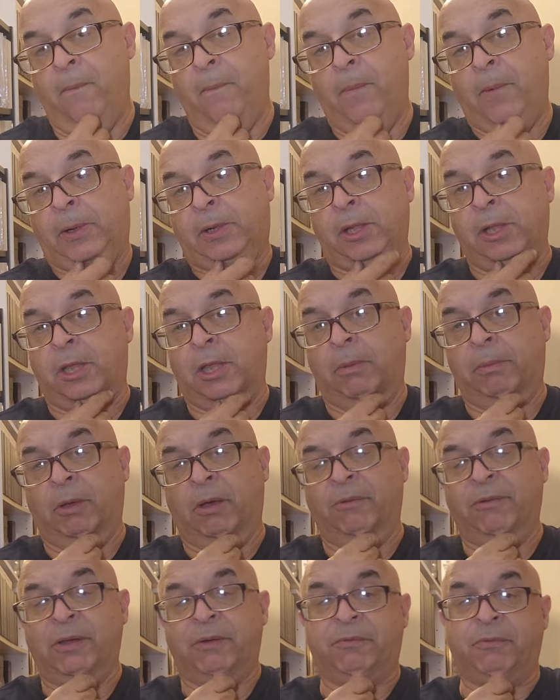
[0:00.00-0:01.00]
Which is something
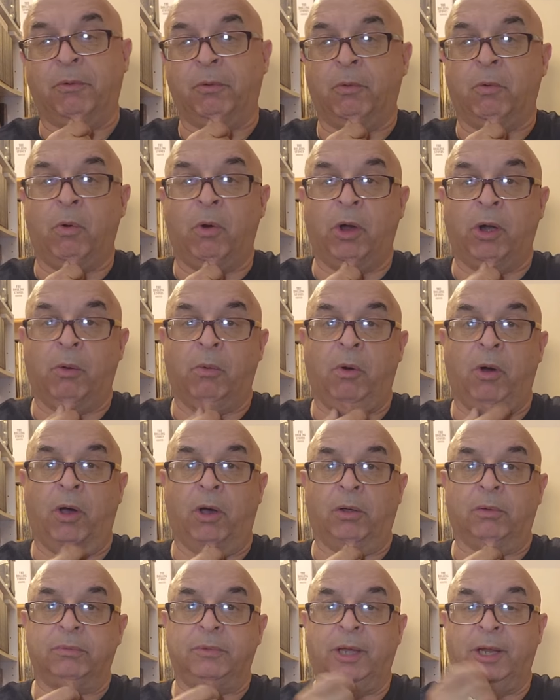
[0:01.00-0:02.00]
I've had for quite a
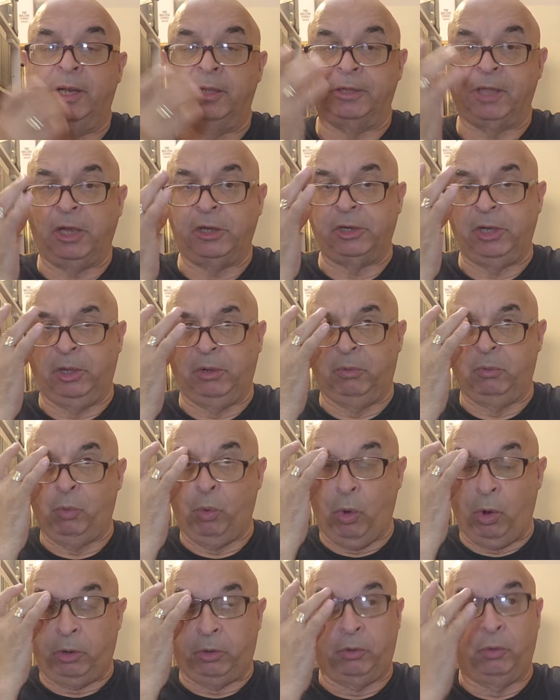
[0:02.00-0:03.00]
while, and it's actually
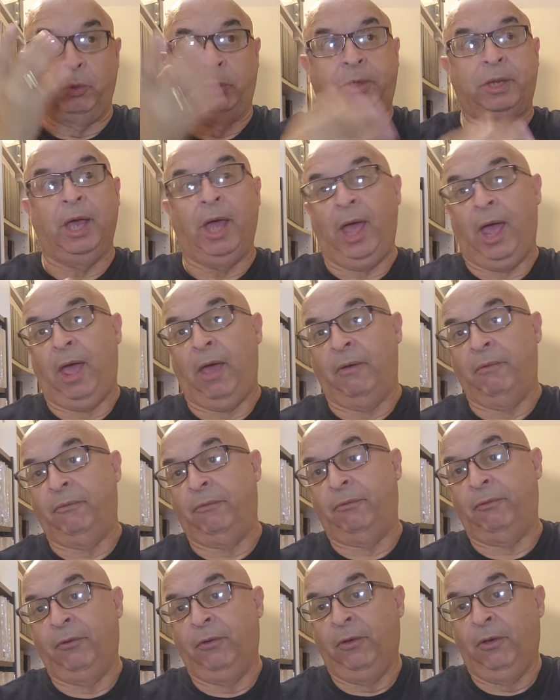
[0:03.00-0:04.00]
quite good to
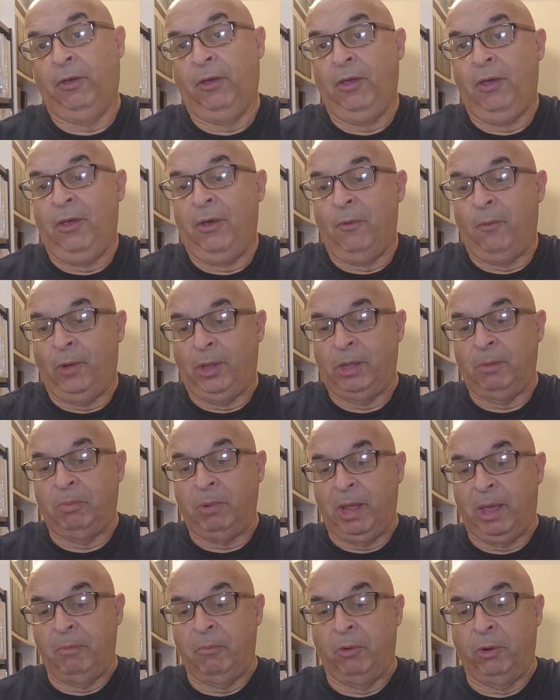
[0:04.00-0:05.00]
have when you're
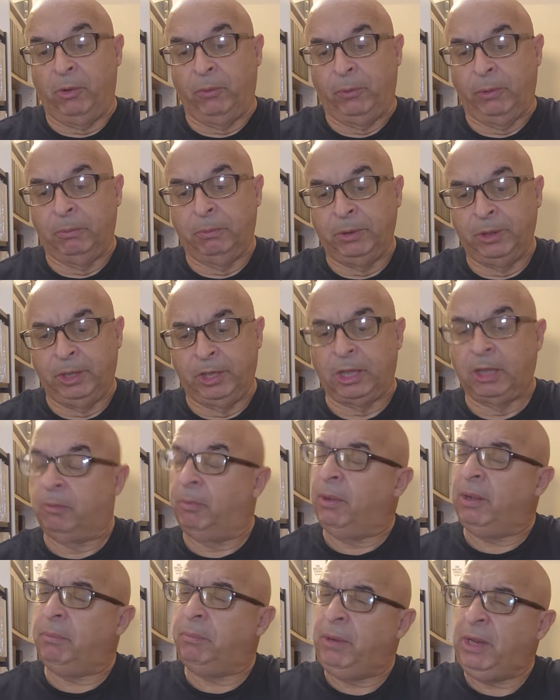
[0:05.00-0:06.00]
playing mono LPs,
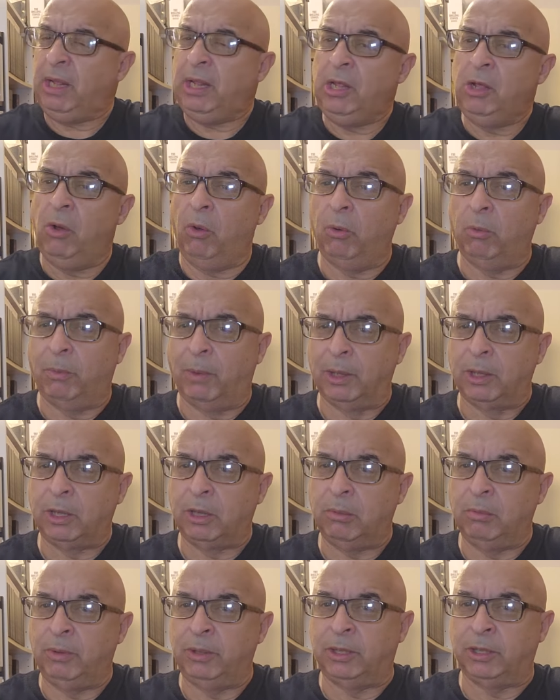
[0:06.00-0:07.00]
but particularly older
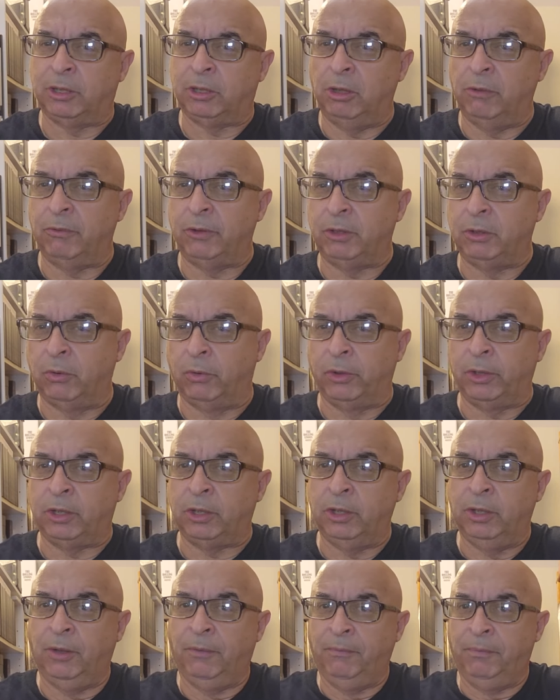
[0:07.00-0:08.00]
ones where the surface
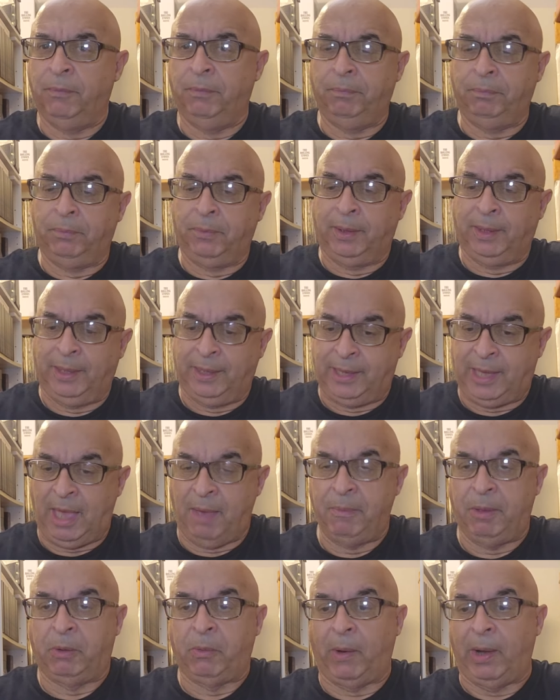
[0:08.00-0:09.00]
noise
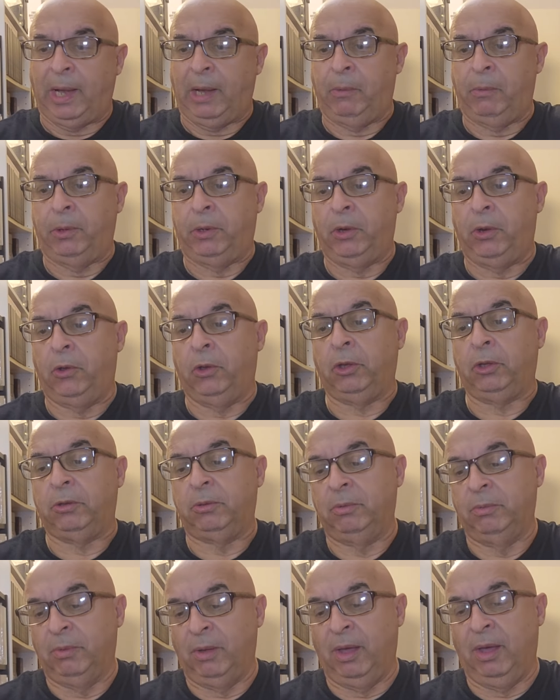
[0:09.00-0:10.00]
can be greatly reduced
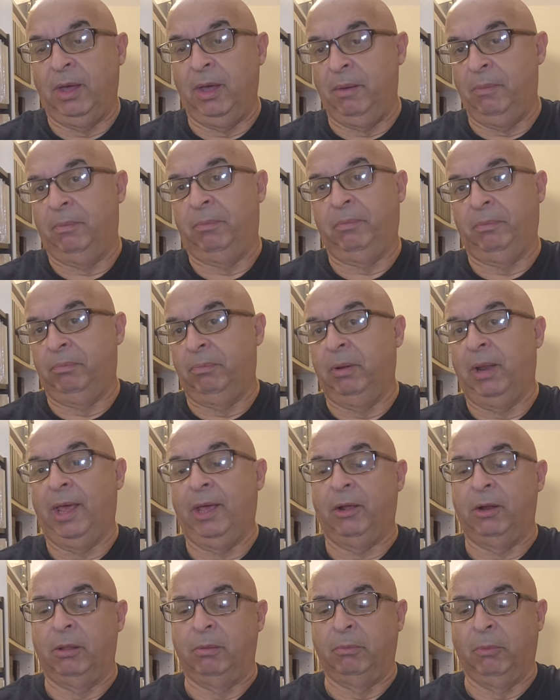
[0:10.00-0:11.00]

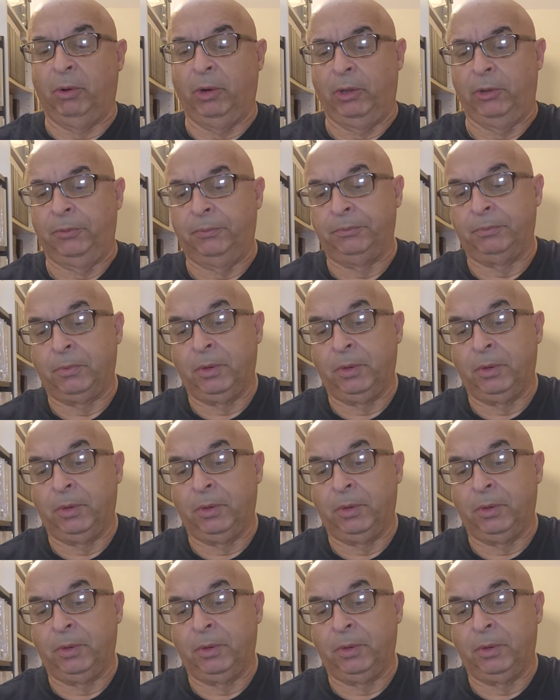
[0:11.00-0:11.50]
playing it on mono.